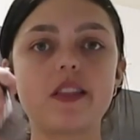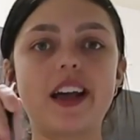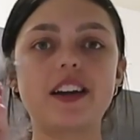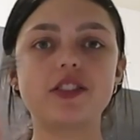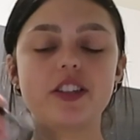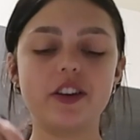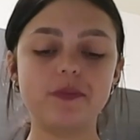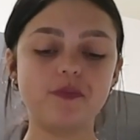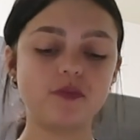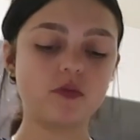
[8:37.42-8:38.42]
That is
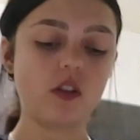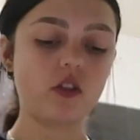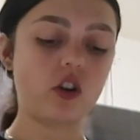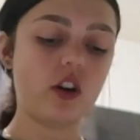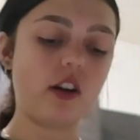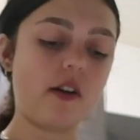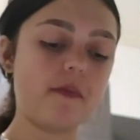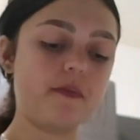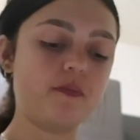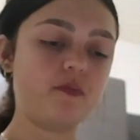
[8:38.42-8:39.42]
good. Target.
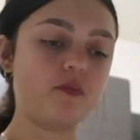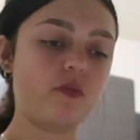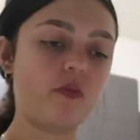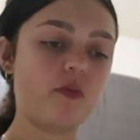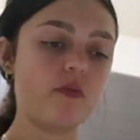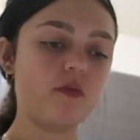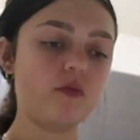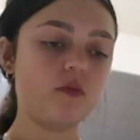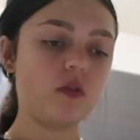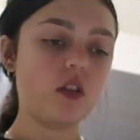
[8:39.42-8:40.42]

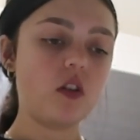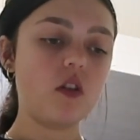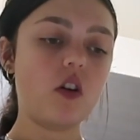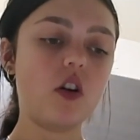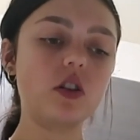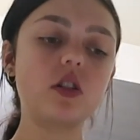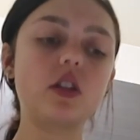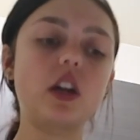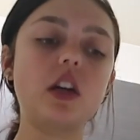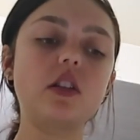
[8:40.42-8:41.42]
Hard
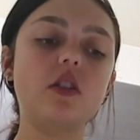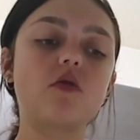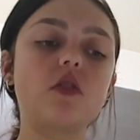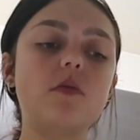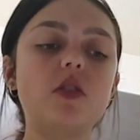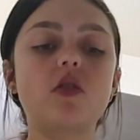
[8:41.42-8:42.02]
cooked eggs and creamy